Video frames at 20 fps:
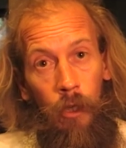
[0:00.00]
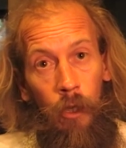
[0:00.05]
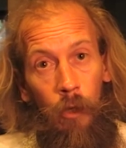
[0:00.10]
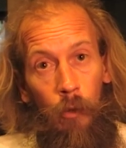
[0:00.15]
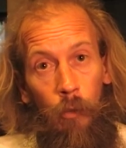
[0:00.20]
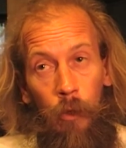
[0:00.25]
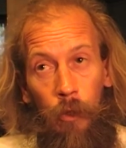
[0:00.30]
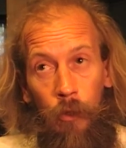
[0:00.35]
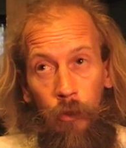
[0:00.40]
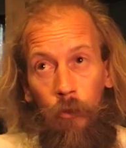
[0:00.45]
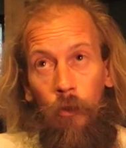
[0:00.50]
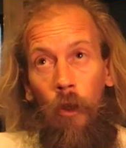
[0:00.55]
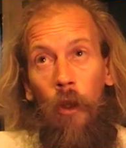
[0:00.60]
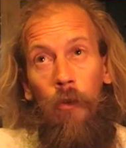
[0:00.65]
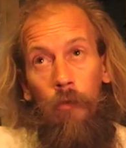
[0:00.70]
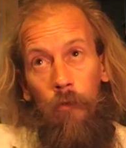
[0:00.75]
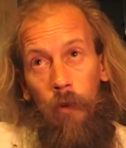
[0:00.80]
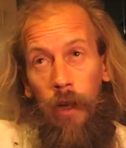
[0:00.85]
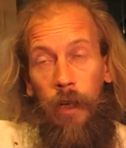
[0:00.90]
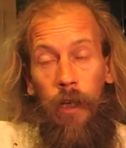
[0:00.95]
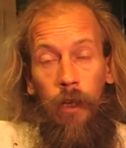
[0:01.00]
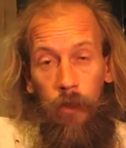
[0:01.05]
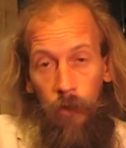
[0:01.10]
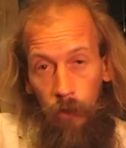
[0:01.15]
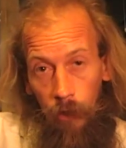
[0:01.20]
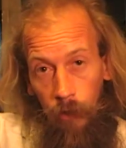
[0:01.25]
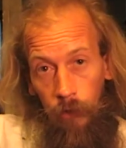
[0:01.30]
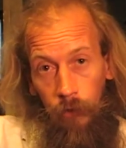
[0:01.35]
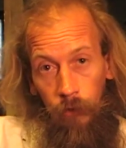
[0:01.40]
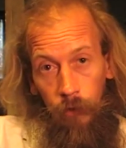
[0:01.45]
when you don't
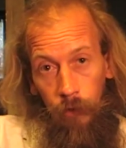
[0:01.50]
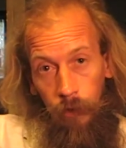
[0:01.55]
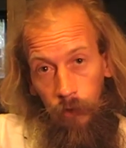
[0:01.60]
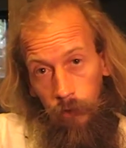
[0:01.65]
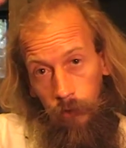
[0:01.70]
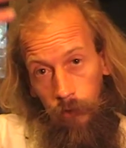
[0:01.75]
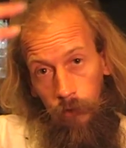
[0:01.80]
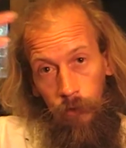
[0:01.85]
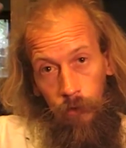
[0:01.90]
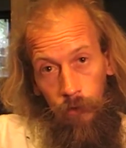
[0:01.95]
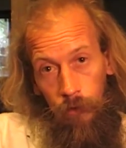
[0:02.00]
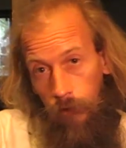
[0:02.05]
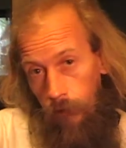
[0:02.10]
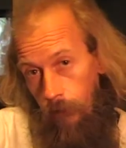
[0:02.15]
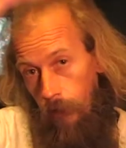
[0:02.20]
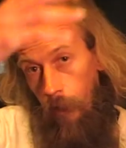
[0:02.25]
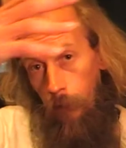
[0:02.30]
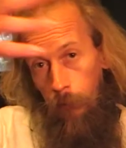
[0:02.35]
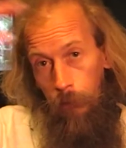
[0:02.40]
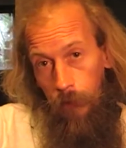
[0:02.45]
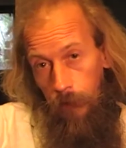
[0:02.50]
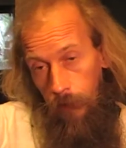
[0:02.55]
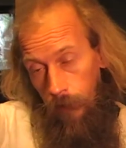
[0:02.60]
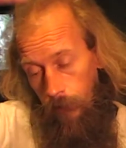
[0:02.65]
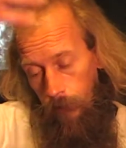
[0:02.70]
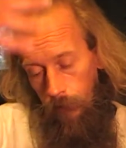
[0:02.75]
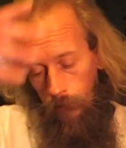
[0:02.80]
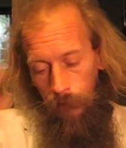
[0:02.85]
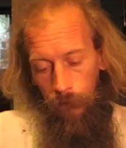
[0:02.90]
recognize it up here.